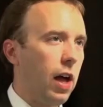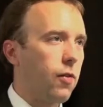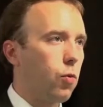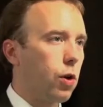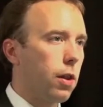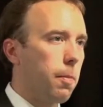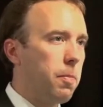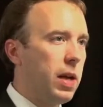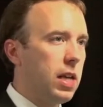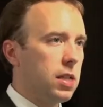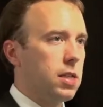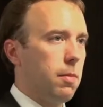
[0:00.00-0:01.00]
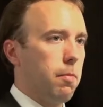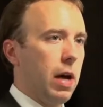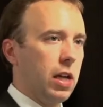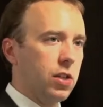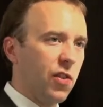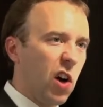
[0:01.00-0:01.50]
have one of the biggest
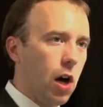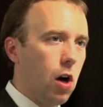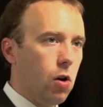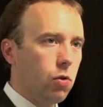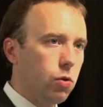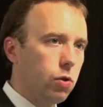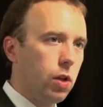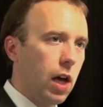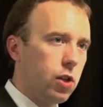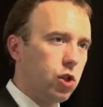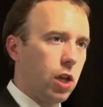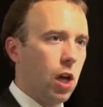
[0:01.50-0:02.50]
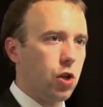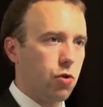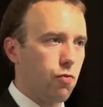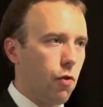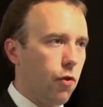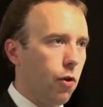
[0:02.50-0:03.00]
impacts of our whole
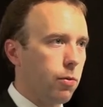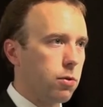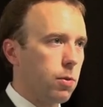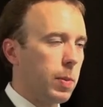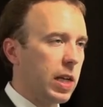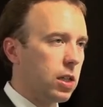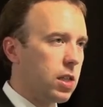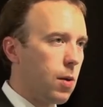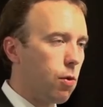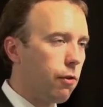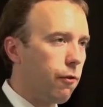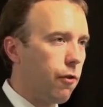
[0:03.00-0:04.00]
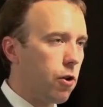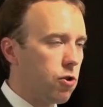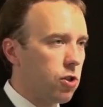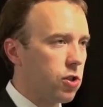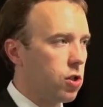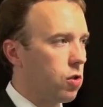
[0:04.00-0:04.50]
education reforms because they will
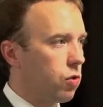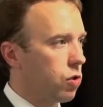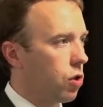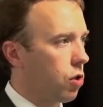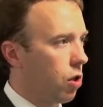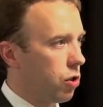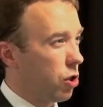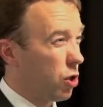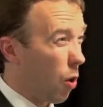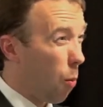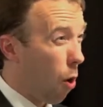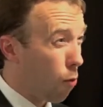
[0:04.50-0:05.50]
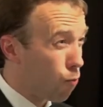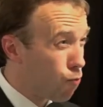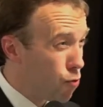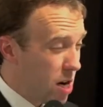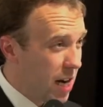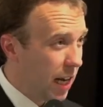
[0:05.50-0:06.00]
focus schools and colleges on what
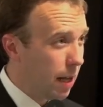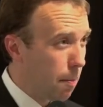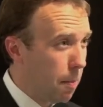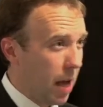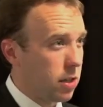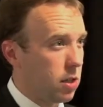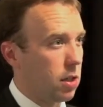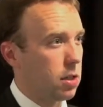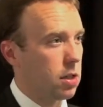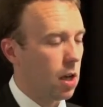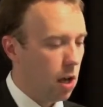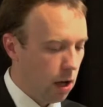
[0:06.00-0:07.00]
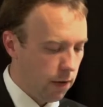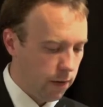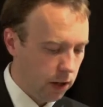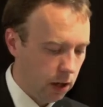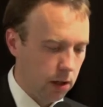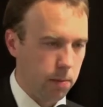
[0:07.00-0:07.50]
really matters for
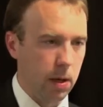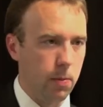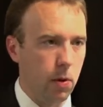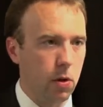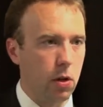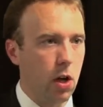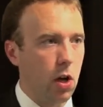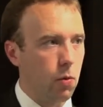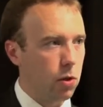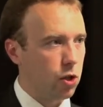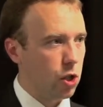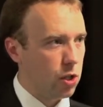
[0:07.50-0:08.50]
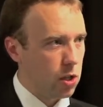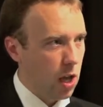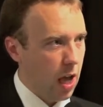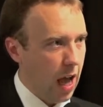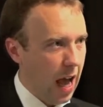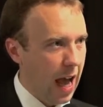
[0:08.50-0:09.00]
young people, which is
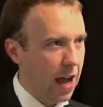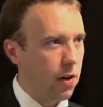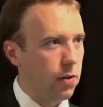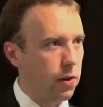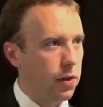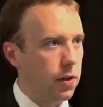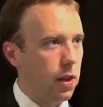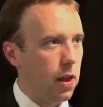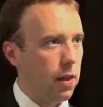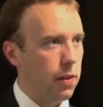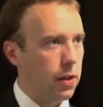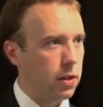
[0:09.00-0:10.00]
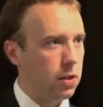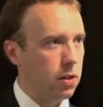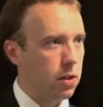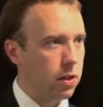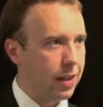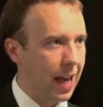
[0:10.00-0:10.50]
how
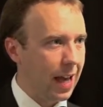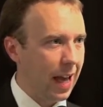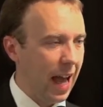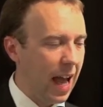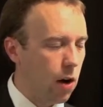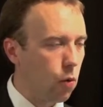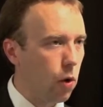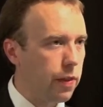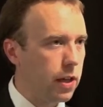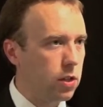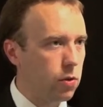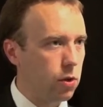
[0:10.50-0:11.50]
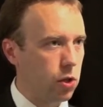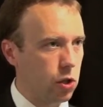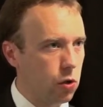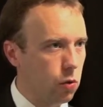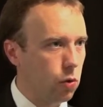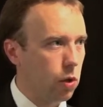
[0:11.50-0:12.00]
what they do at
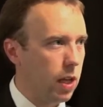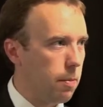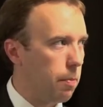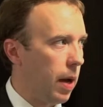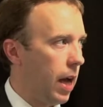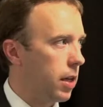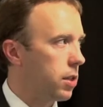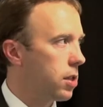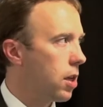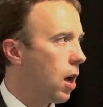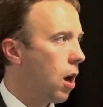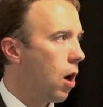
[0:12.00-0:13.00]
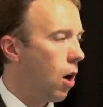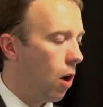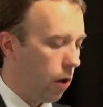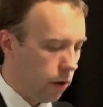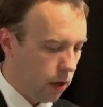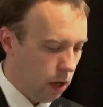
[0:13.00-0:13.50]
school impacts
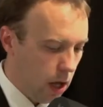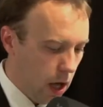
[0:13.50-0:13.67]
on